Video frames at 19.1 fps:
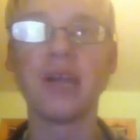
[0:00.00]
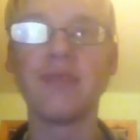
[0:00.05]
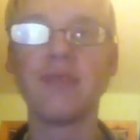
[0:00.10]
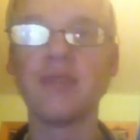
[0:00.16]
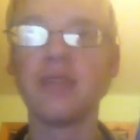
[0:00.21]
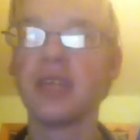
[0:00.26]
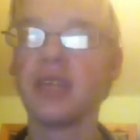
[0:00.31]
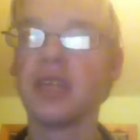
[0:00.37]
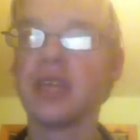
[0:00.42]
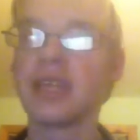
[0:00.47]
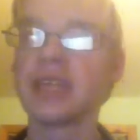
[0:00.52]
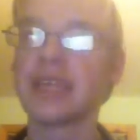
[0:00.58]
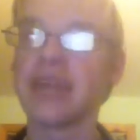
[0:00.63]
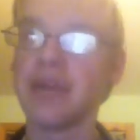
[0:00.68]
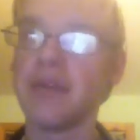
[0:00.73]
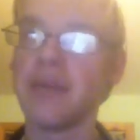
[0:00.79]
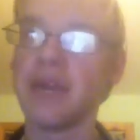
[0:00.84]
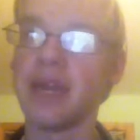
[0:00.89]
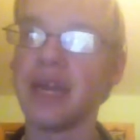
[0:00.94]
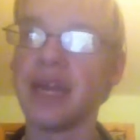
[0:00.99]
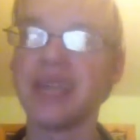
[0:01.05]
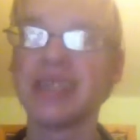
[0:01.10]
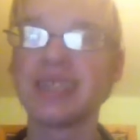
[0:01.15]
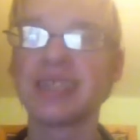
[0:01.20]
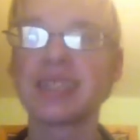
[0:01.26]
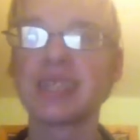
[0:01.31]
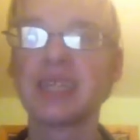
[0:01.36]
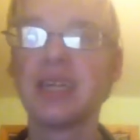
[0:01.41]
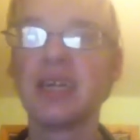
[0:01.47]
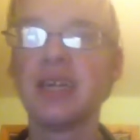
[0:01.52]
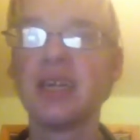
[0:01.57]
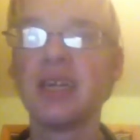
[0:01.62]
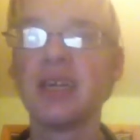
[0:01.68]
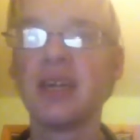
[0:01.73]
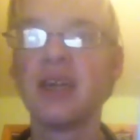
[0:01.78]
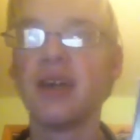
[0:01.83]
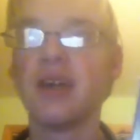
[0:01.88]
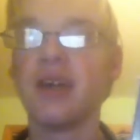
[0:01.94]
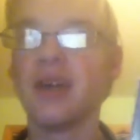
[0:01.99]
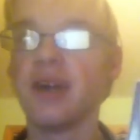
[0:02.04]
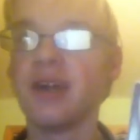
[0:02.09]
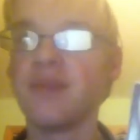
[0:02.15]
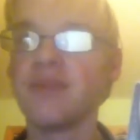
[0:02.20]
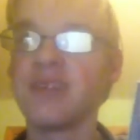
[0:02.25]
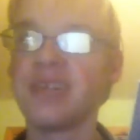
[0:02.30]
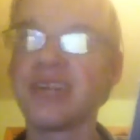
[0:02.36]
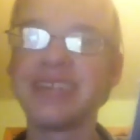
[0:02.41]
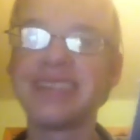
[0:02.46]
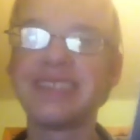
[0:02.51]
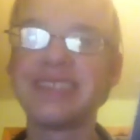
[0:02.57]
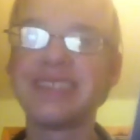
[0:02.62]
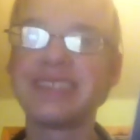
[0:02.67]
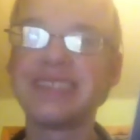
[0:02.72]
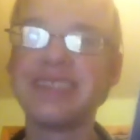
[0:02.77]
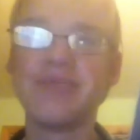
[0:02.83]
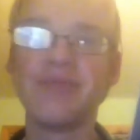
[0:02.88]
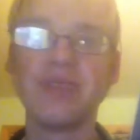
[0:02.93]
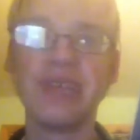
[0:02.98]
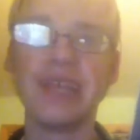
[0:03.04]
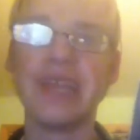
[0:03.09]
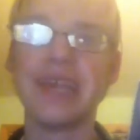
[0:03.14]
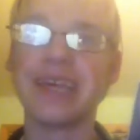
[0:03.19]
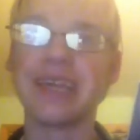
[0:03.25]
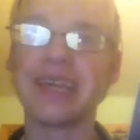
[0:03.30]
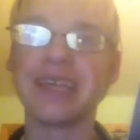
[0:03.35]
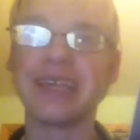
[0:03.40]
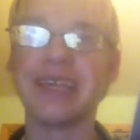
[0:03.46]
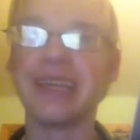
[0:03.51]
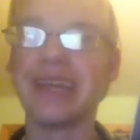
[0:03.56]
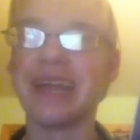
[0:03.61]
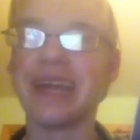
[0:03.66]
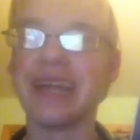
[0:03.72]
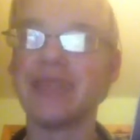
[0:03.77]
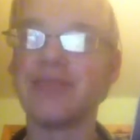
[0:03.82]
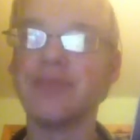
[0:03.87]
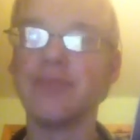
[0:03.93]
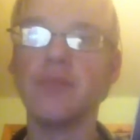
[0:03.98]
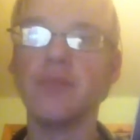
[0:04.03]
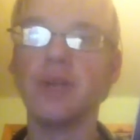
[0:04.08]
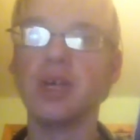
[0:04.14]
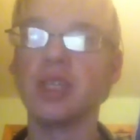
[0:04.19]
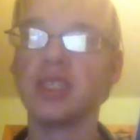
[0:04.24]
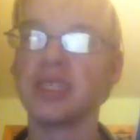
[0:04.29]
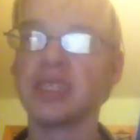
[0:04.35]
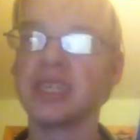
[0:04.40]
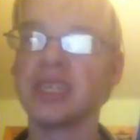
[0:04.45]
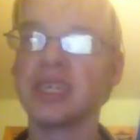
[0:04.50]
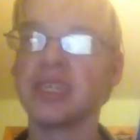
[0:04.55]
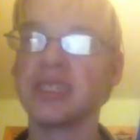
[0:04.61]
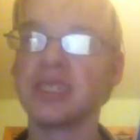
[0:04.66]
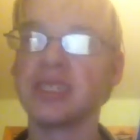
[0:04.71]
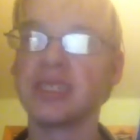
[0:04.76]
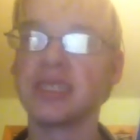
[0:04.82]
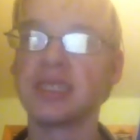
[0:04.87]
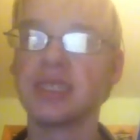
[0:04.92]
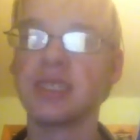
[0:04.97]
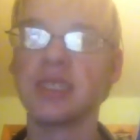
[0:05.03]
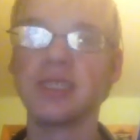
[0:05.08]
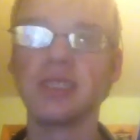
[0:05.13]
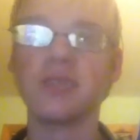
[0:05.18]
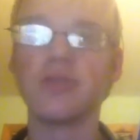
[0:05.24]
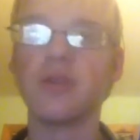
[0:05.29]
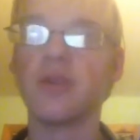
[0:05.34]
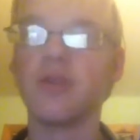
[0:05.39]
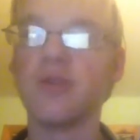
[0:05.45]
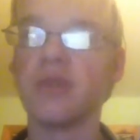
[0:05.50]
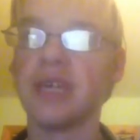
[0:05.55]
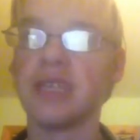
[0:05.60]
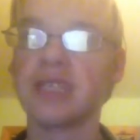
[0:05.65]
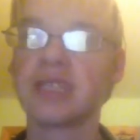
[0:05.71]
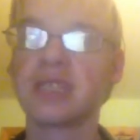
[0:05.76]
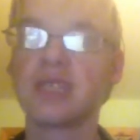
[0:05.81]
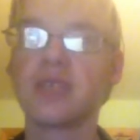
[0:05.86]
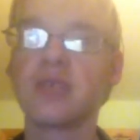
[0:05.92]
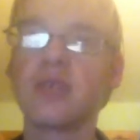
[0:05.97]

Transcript: really like that mask. But I just didn't really like it that much against the Zora mask. The